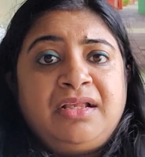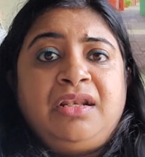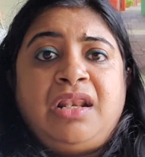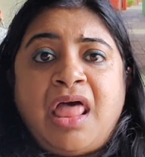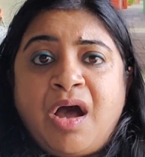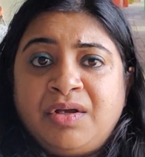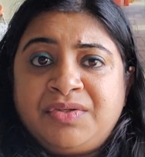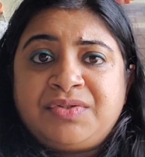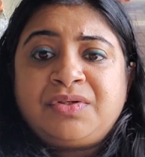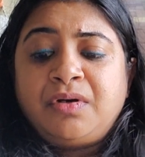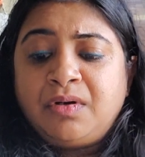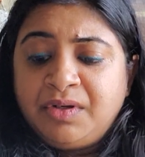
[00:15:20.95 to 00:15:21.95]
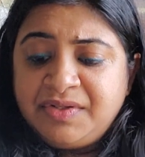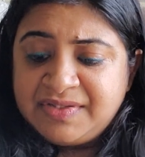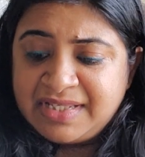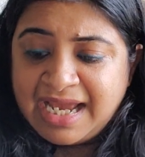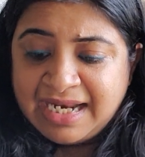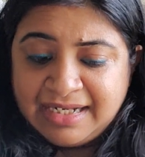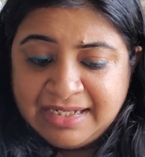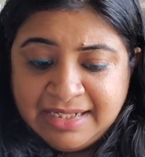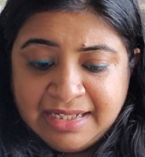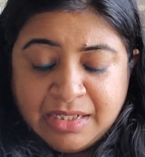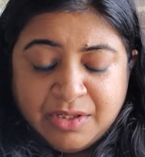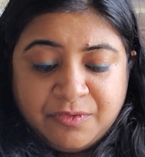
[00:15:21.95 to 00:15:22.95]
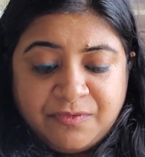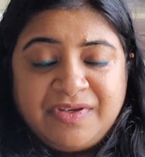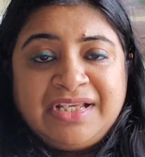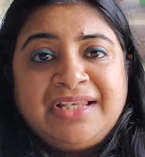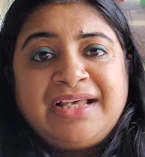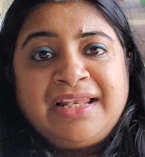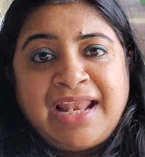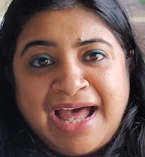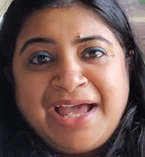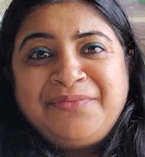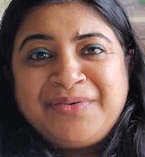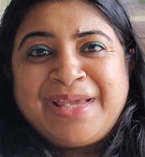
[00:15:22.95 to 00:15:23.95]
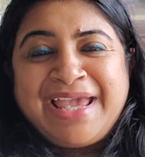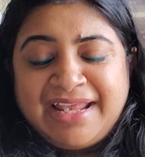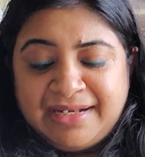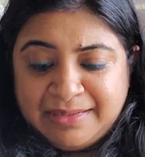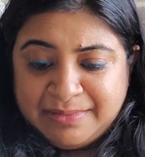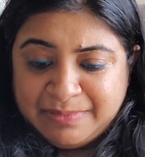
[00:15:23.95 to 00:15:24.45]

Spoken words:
lost, or sad. Feel alive again.